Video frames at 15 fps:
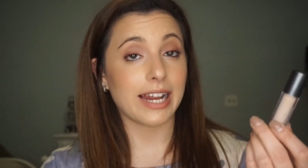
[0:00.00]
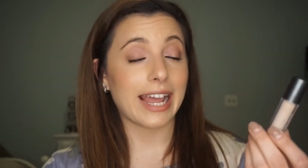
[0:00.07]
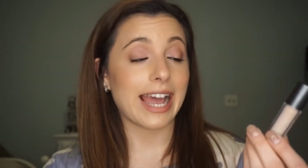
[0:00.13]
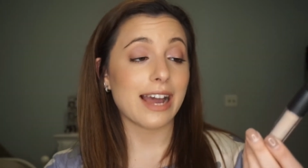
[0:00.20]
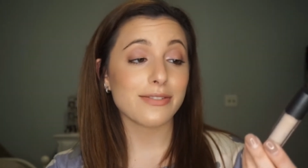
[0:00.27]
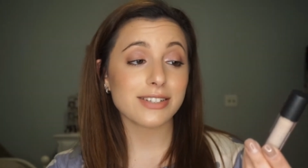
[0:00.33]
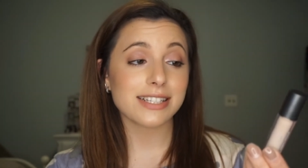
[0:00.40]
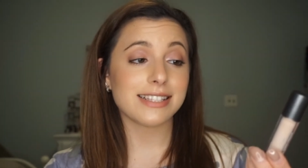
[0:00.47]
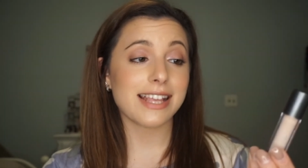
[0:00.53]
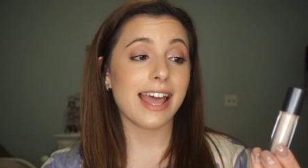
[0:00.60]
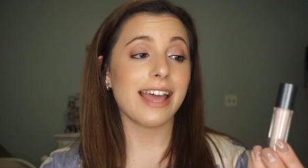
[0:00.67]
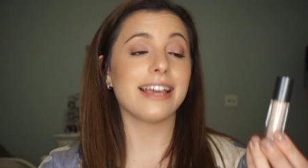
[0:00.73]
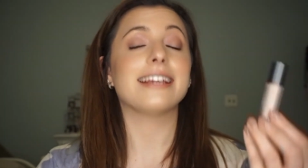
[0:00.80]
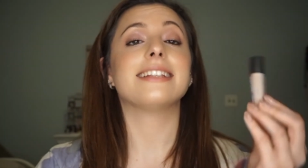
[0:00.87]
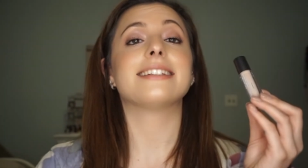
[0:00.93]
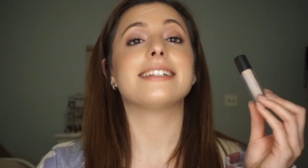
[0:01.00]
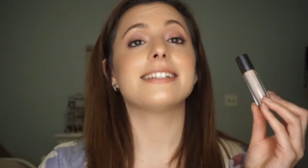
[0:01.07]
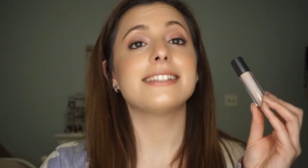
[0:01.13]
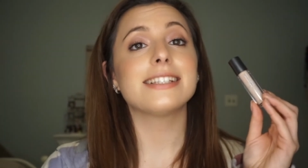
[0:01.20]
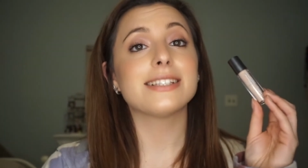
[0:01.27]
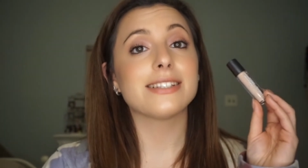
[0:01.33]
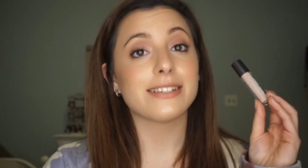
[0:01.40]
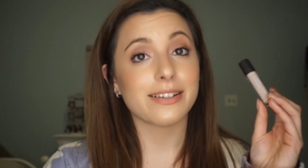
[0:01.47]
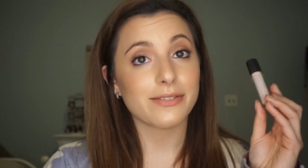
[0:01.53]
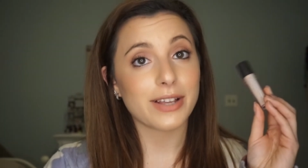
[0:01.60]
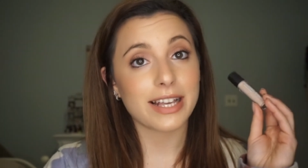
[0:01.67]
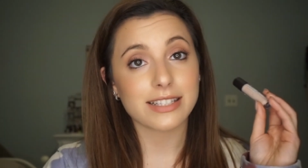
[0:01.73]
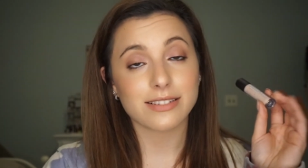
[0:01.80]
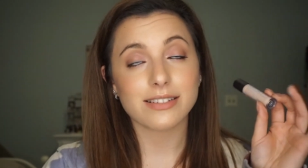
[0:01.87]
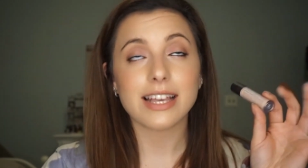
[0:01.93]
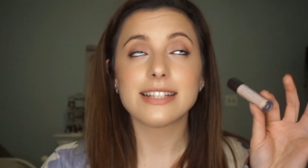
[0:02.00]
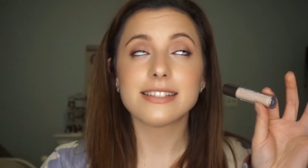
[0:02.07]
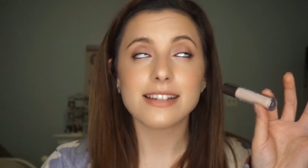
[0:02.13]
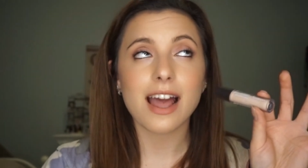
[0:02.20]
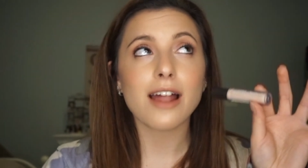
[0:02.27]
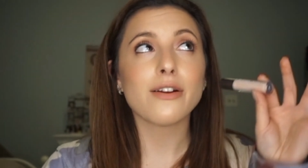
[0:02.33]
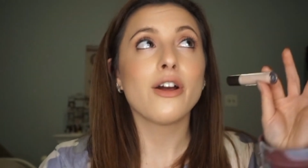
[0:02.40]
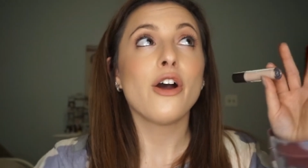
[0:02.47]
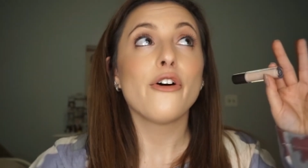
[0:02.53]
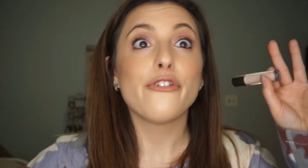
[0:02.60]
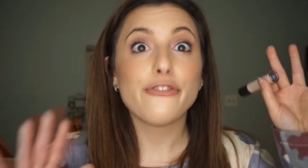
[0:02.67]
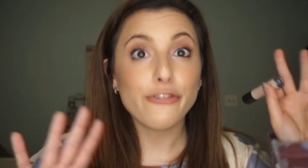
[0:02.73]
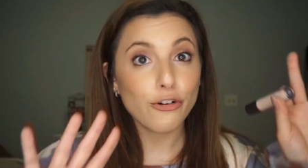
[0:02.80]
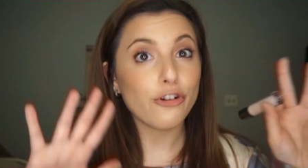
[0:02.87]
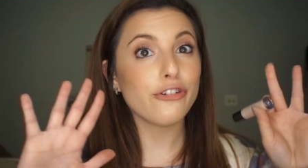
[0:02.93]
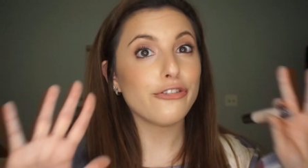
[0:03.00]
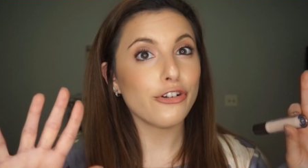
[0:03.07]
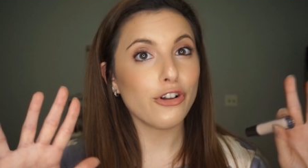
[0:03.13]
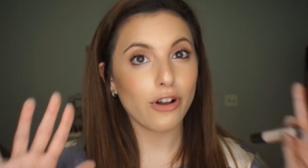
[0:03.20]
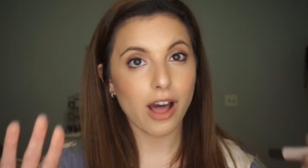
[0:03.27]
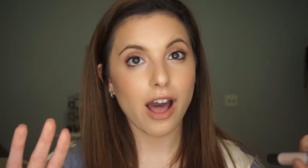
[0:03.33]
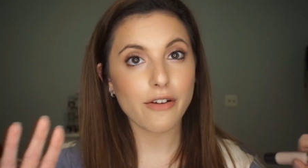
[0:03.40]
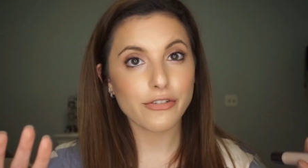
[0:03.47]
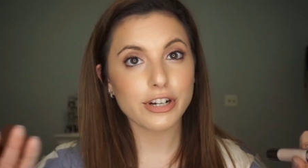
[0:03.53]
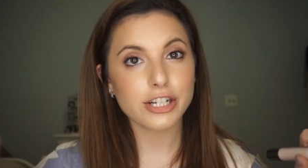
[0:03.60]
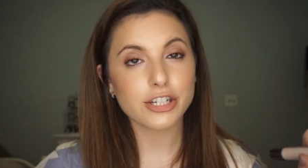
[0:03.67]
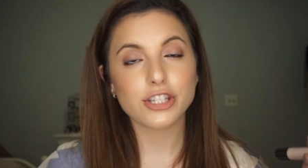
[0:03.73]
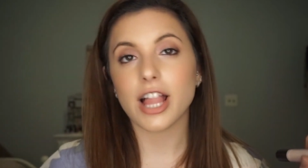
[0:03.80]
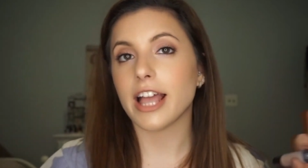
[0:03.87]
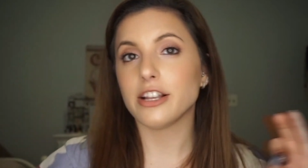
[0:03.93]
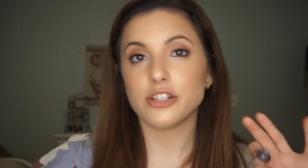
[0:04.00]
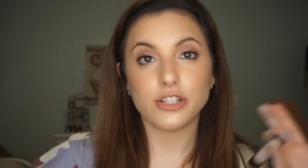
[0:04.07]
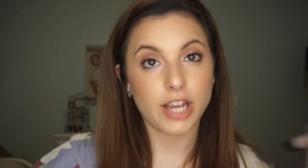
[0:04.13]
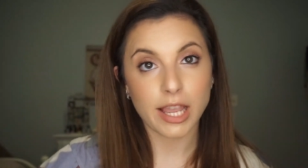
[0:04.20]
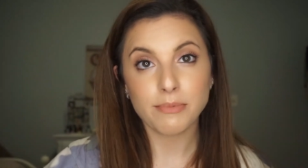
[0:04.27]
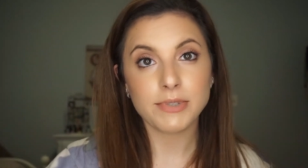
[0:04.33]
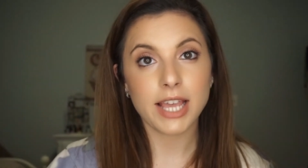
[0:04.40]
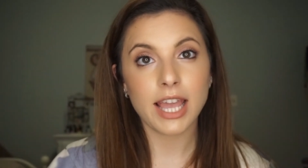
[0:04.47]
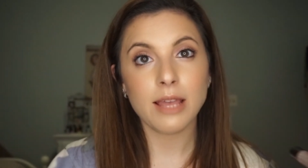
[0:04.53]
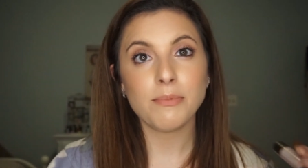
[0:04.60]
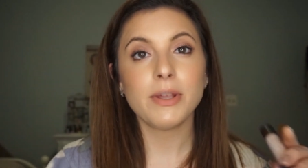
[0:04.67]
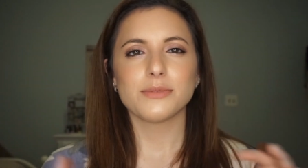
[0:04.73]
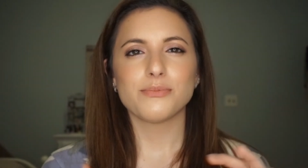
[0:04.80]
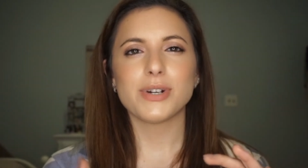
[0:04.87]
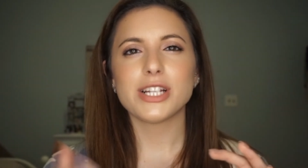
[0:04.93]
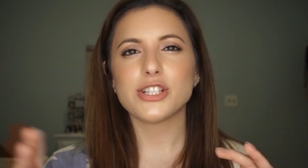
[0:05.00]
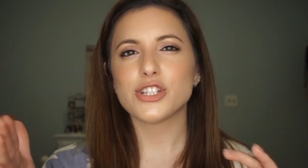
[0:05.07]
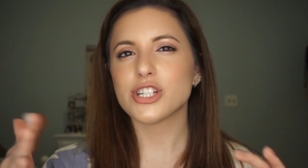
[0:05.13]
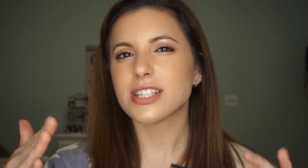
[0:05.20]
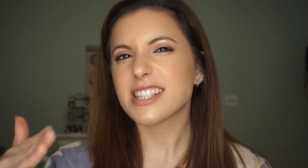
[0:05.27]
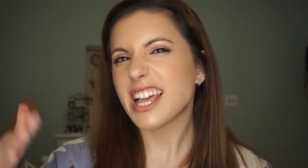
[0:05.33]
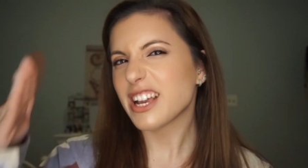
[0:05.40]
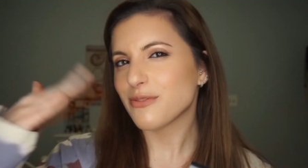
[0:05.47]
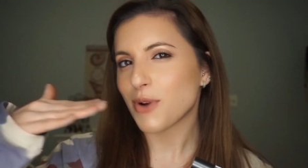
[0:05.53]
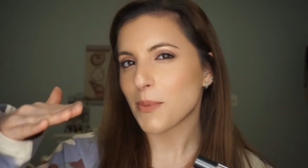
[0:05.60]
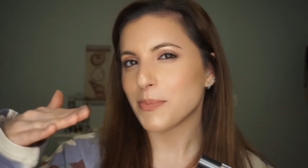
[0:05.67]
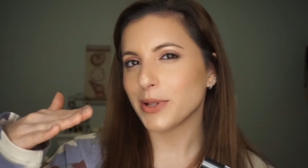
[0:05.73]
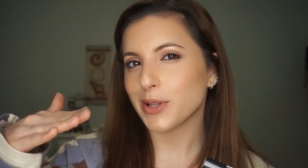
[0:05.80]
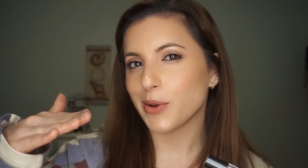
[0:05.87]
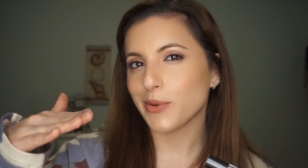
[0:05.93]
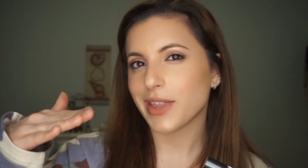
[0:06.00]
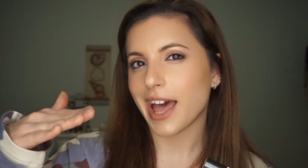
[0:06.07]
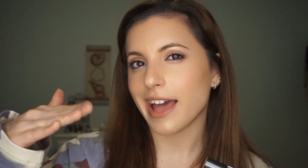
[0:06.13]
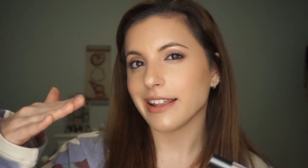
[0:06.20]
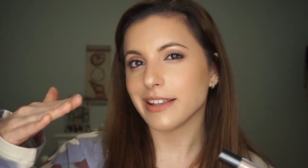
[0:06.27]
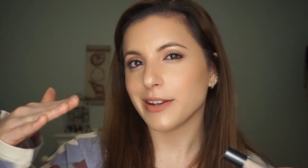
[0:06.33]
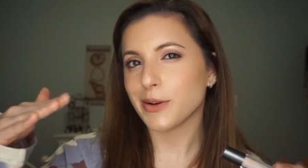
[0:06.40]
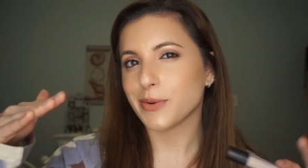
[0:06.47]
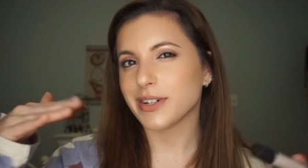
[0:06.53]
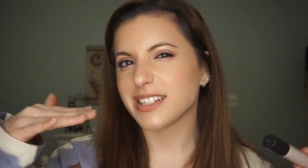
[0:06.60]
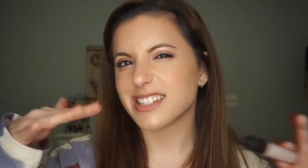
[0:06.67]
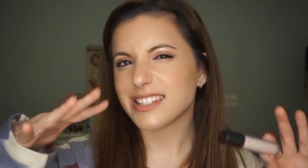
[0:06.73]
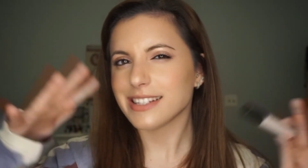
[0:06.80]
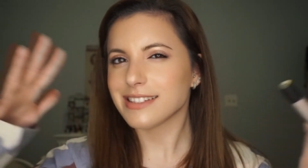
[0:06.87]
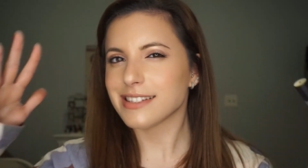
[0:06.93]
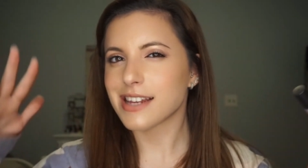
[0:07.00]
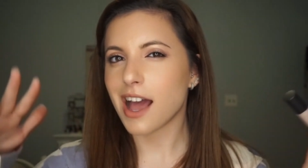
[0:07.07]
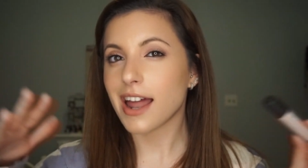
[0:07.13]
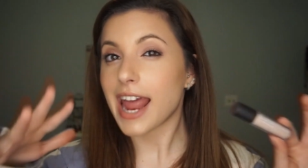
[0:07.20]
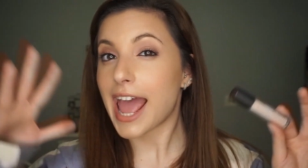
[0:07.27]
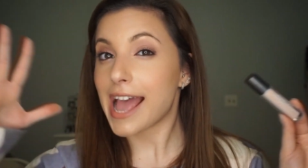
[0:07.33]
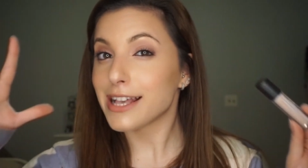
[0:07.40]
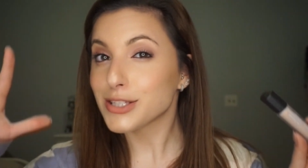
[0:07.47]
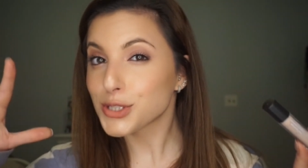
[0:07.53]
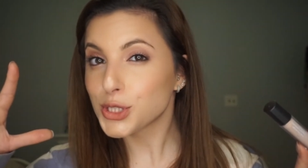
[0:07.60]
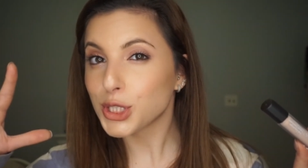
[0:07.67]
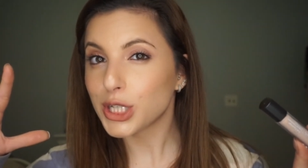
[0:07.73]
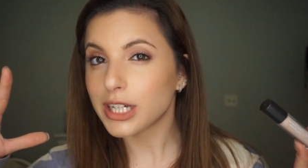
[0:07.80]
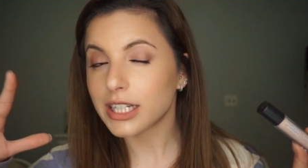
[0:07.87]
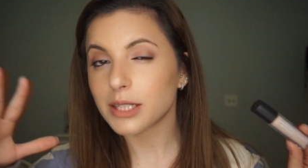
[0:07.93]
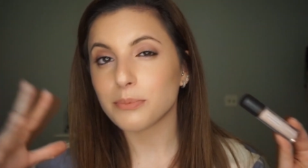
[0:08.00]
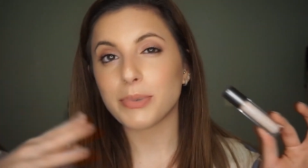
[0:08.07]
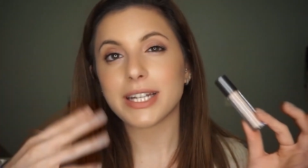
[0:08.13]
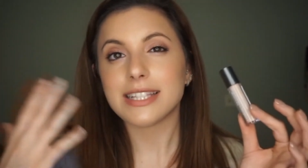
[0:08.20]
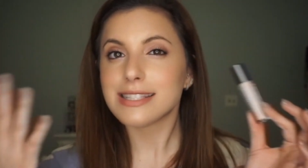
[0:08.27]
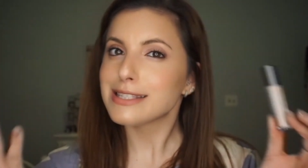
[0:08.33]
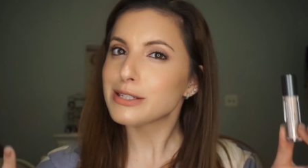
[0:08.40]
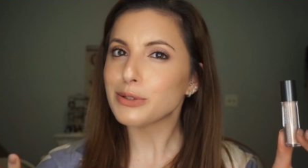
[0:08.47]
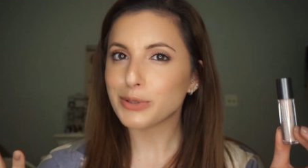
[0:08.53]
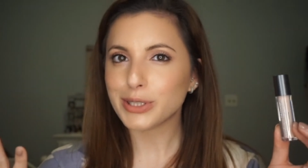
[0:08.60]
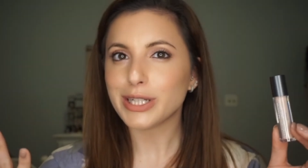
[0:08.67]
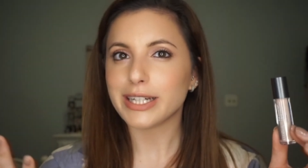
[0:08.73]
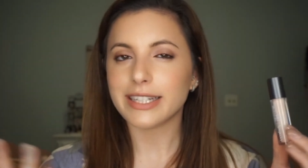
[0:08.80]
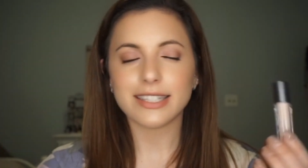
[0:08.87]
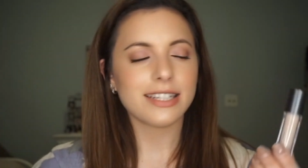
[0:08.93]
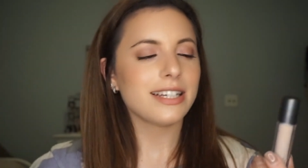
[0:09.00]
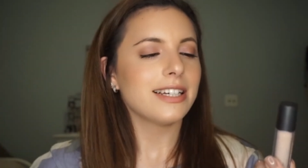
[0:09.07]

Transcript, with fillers: I have to say, this is as, it's not full full coverage like shape tape but it's just like right below that you know where it's it's not as good but it's still good